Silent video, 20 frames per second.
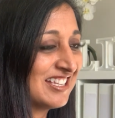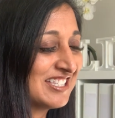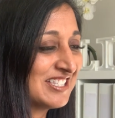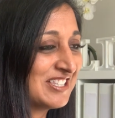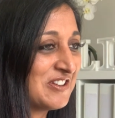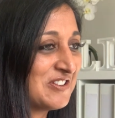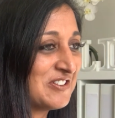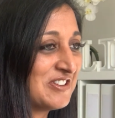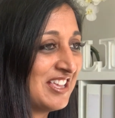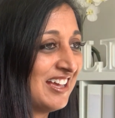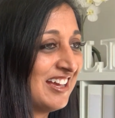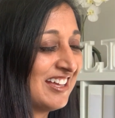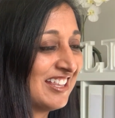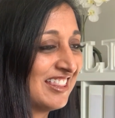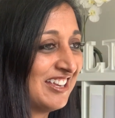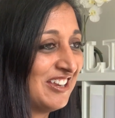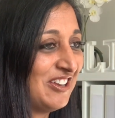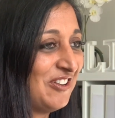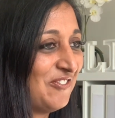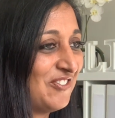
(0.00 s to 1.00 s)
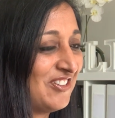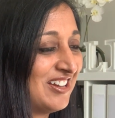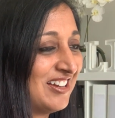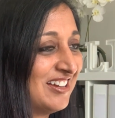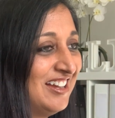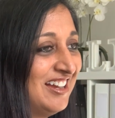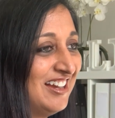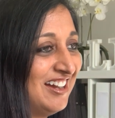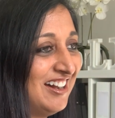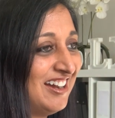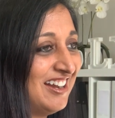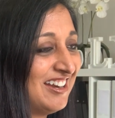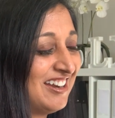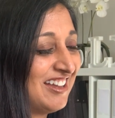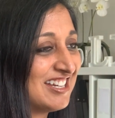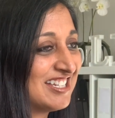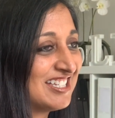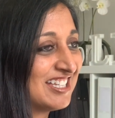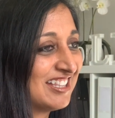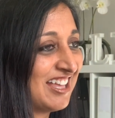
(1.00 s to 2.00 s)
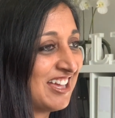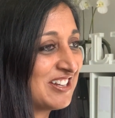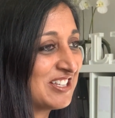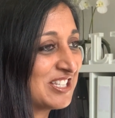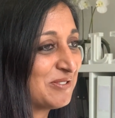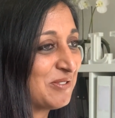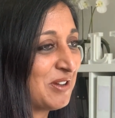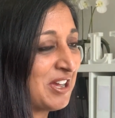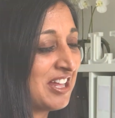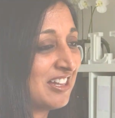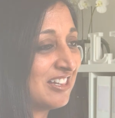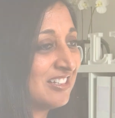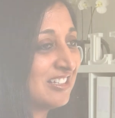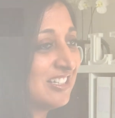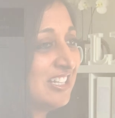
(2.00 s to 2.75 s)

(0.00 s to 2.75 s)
So yeah, thank you for highlighting that as well.